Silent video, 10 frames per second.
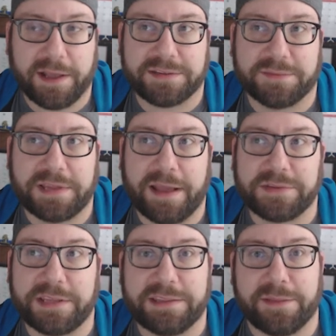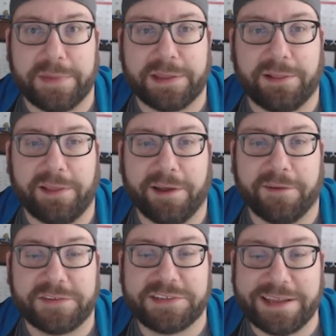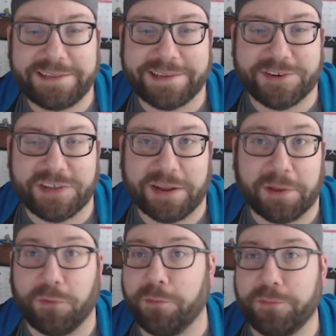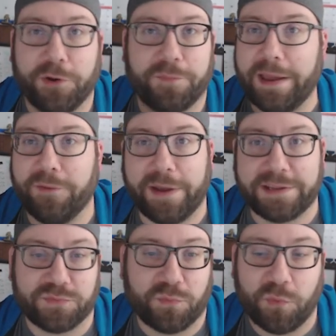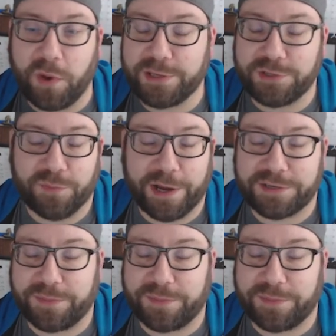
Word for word: Sometimes in the middle of sets, I'll just kind of like, whoa, nope, that weight is way too much.